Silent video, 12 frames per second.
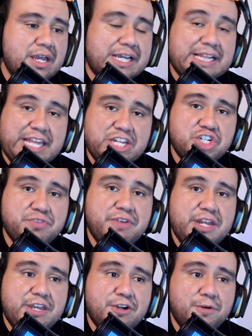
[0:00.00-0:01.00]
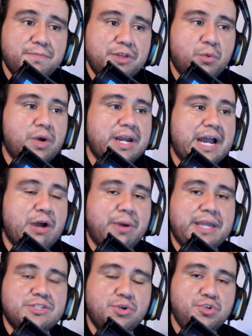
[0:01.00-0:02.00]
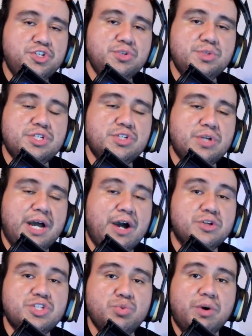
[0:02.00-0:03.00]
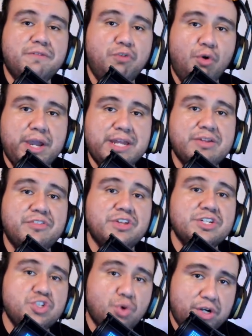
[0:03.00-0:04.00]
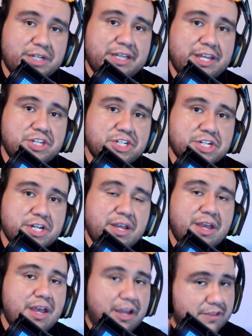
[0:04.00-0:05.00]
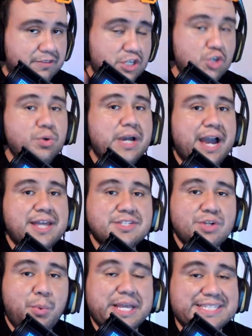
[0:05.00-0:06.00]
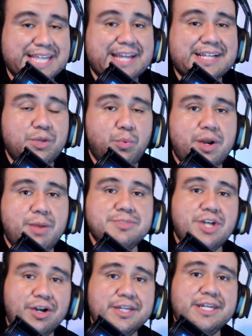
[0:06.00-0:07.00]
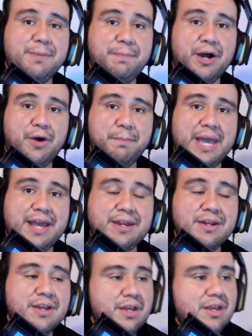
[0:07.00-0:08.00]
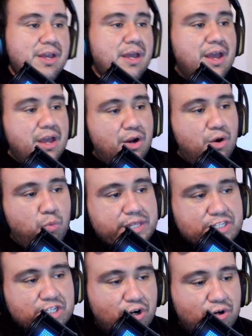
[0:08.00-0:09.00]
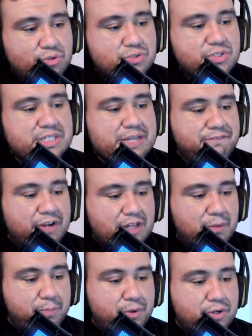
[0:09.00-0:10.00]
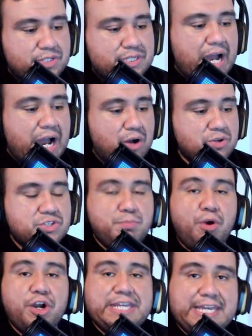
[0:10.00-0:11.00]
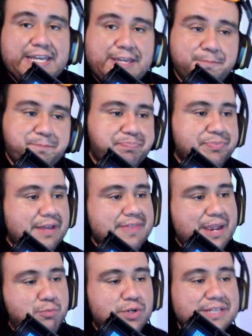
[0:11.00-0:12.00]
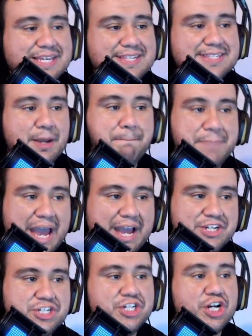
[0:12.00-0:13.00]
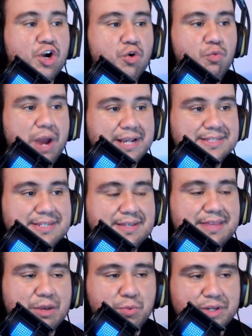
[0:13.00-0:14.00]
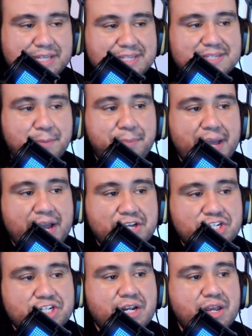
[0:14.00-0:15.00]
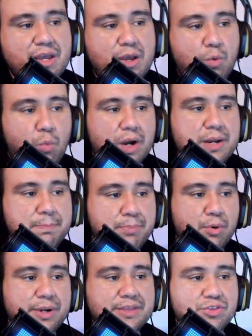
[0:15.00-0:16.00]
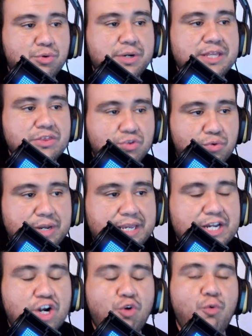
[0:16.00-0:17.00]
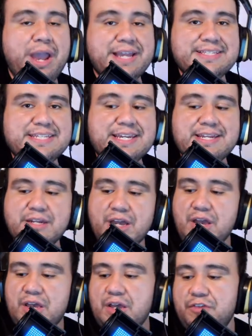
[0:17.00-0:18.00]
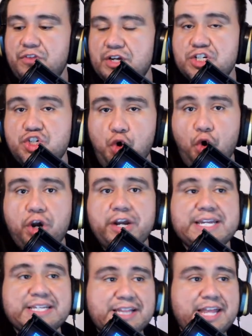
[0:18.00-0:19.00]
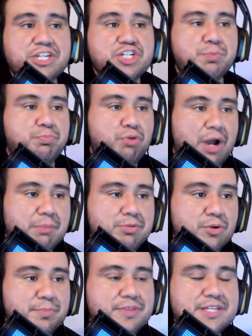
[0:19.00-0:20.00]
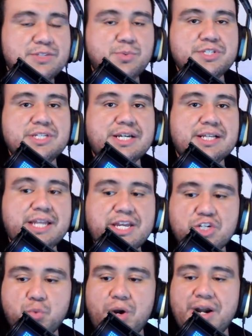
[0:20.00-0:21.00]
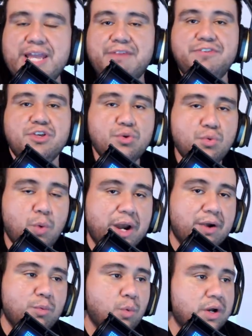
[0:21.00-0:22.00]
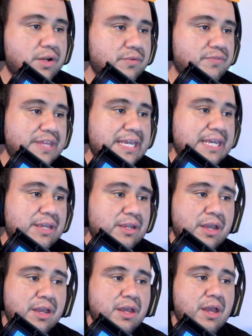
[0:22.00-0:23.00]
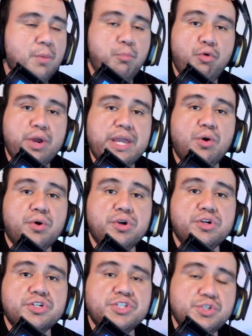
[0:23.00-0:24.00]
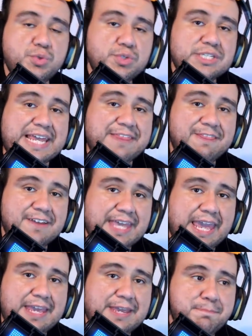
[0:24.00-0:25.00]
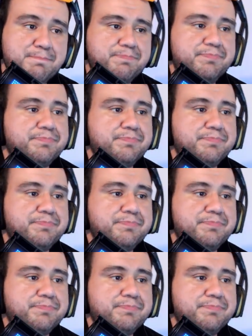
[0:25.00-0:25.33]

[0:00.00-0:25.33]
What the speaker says: glitch video, the one how I told you how to avoid the door glitch, you guys know exactly what I'm talking about, man. Returnal's developers, House Marquee, they released a patch 1.33 correcting the door glitch problem. This was a glitch where if you wear one of the pre-order suits in the game,